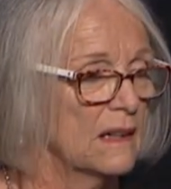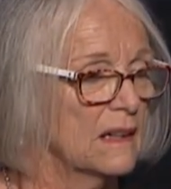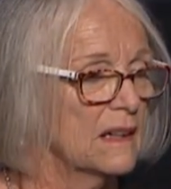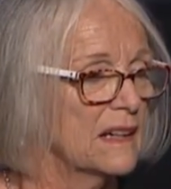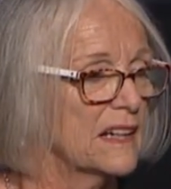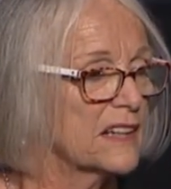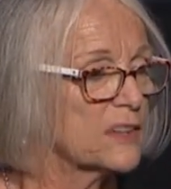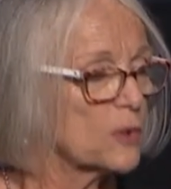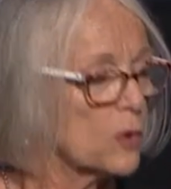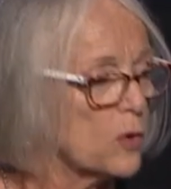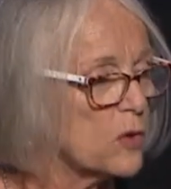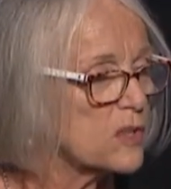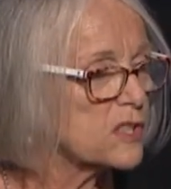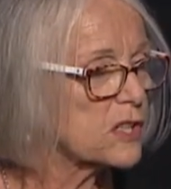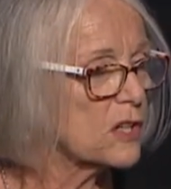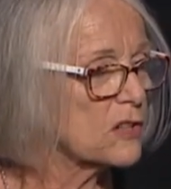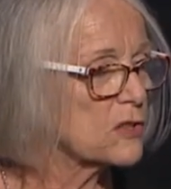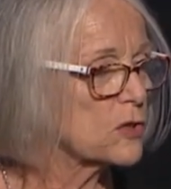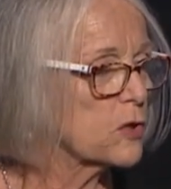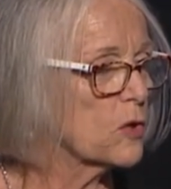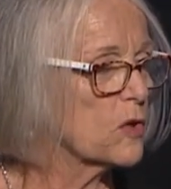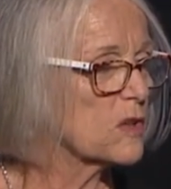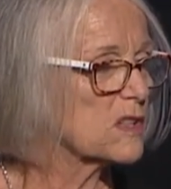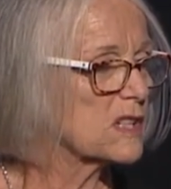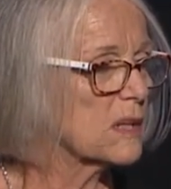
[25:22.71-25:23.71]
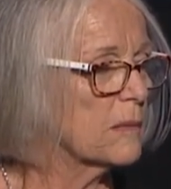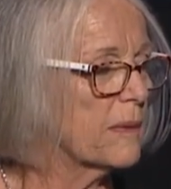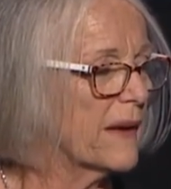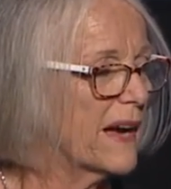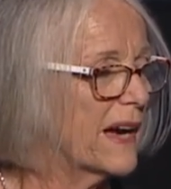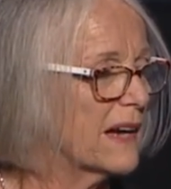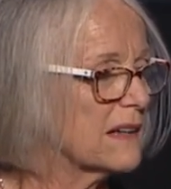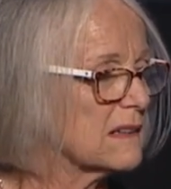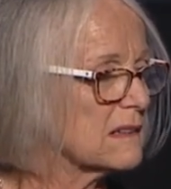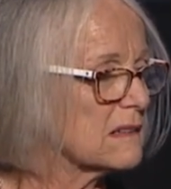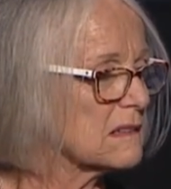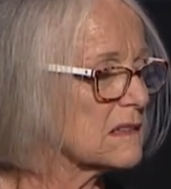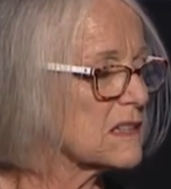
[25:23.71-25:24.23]
It also talks about
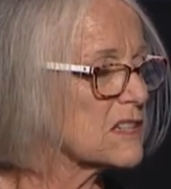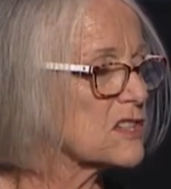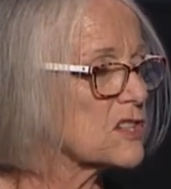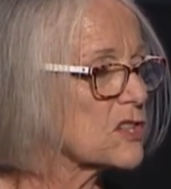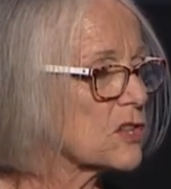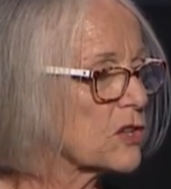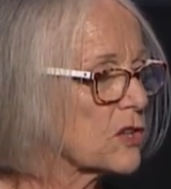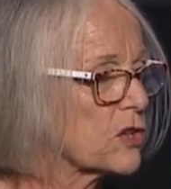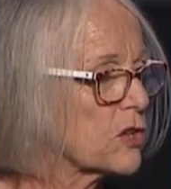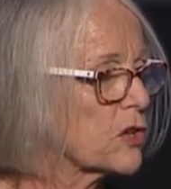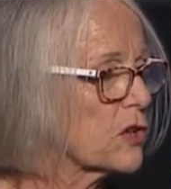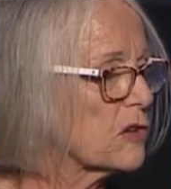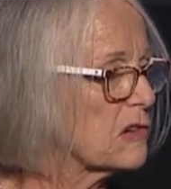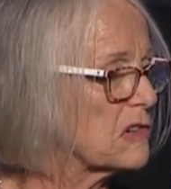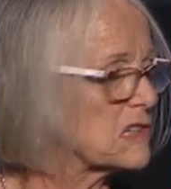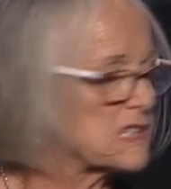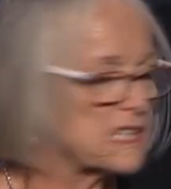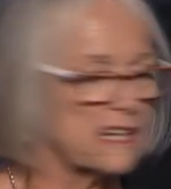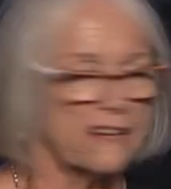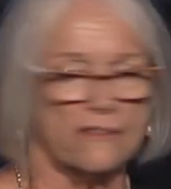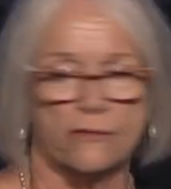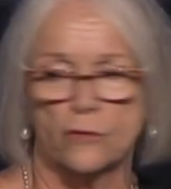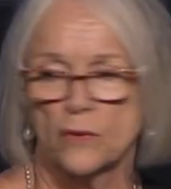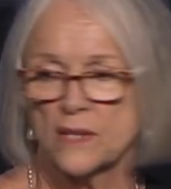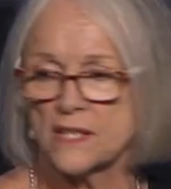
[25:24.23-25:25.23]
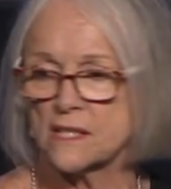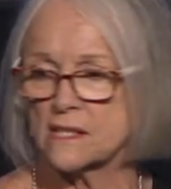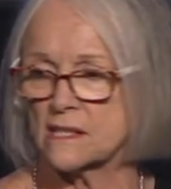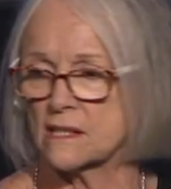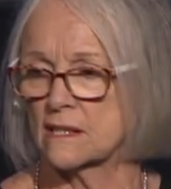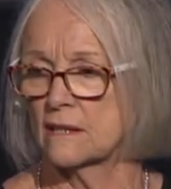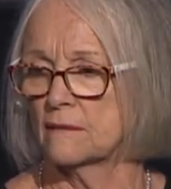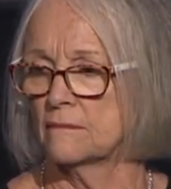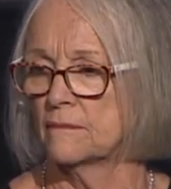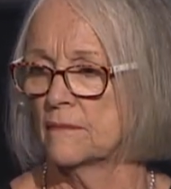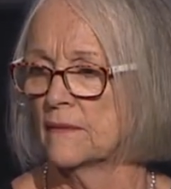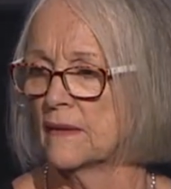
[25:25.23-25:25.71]
the security of wisdom.